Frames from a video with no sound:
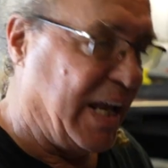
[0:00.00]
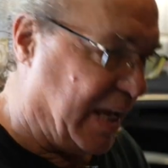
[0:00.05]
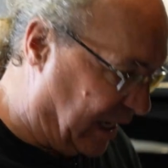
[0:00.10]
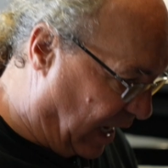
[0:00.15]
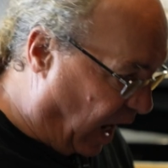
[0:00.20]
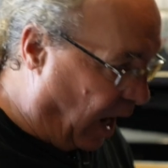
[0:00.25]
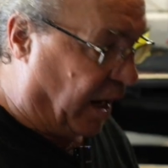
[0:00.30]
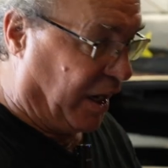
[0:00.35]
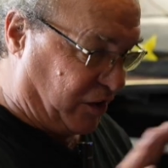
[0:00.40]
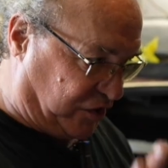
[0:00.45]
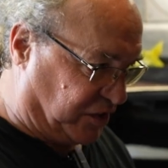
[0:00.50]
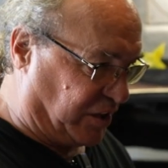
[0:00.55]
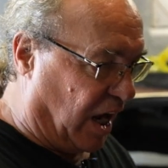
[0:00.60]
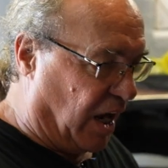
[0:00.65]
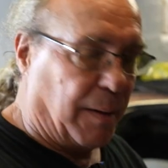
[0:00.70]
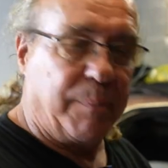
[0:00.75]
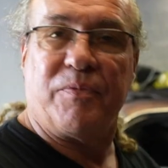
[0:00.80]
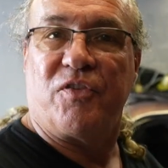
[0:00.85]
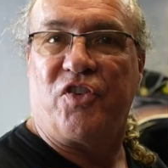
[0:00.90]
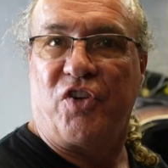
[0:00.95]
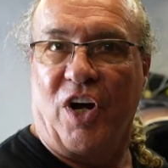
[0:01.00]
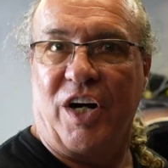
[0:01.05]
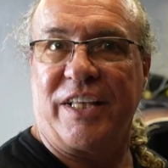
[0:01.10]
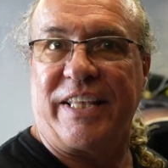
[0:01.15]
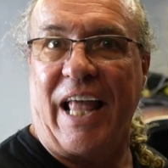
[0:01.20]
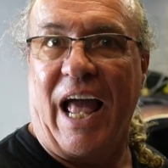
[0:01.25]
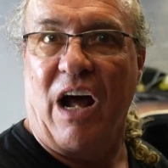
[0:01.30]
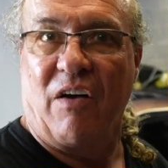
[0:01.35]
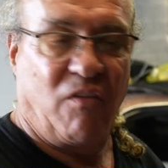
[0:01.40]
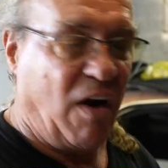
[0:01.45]
I'm going to stop, shut it
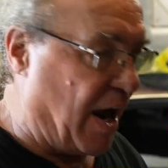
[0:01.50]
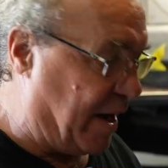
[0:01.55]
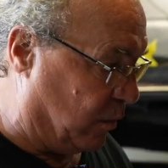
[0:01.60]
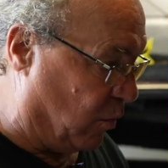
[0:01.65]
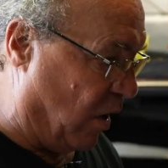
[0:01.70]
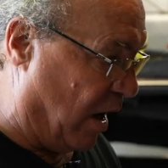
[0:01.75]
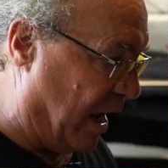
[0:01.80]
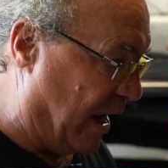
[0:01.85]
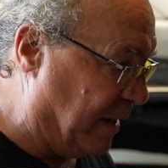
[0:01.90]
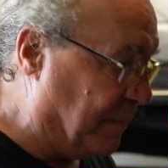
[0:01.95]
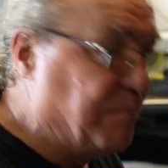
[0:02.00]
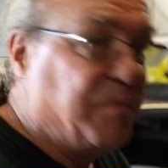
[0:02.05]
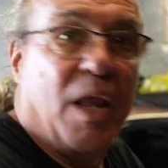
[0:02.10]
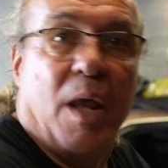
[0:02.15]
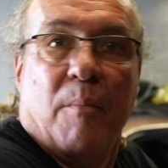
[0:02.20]
down right away,